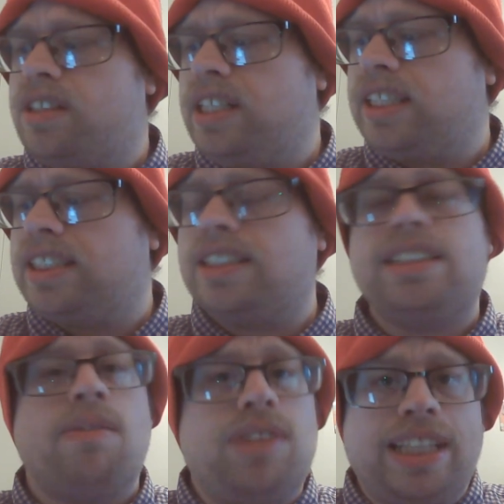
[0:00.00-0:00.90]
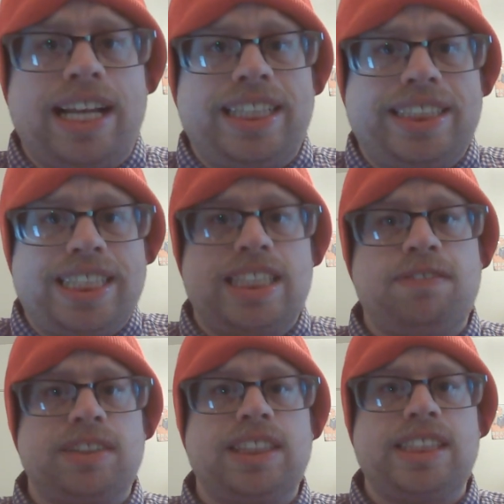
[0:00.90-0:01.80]
just something that exists
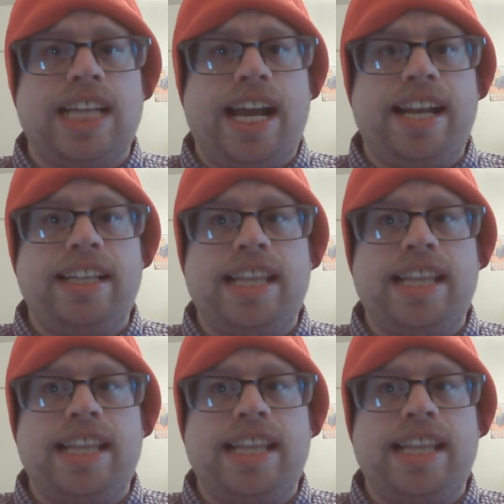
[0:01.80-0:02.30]
for society